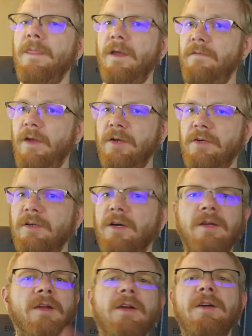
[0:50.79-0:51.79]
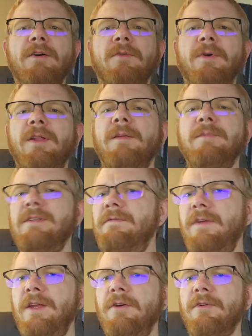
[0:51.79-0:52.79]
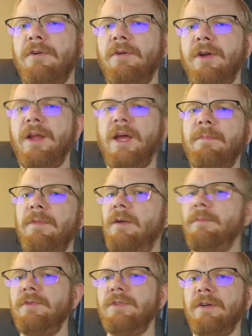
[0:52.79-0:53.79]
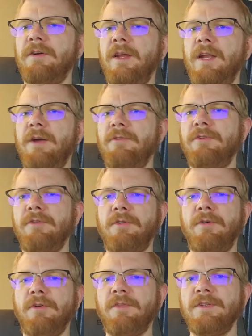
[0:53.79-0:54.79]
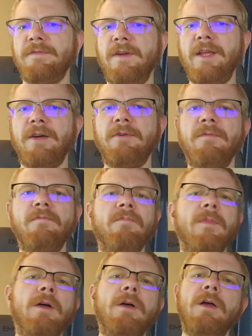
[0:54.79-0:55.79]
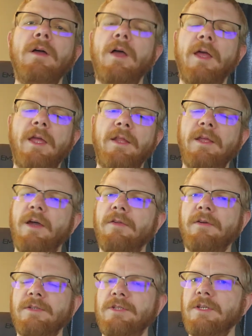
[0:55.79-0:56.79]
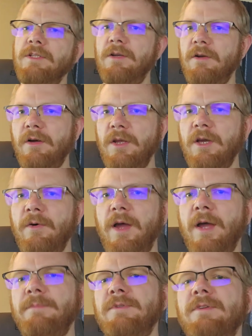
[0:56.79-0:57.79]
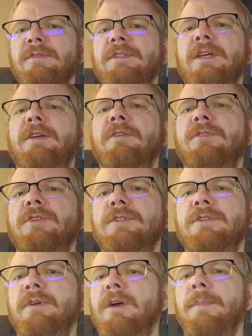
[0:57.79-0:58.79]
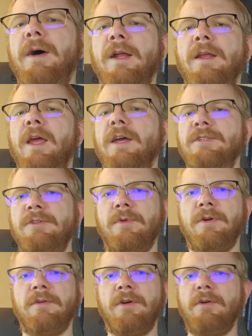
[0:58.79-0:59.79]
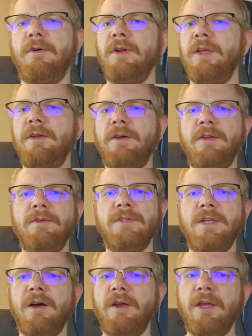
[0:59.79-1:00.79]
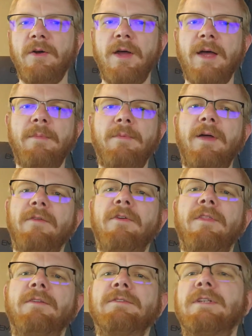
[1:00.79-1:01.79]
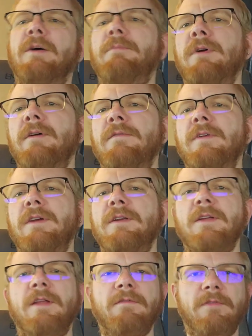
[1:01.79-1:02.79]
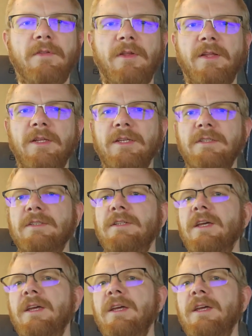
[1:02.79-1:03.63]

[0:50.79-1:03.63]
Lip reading: if I could talk, one of them is a video recording app that I'm using right now to record this video. And the other is just an audio app. So say you're just doing a podcast, you want to record it, you can use the audio app. Everything will sound perfect and flawless.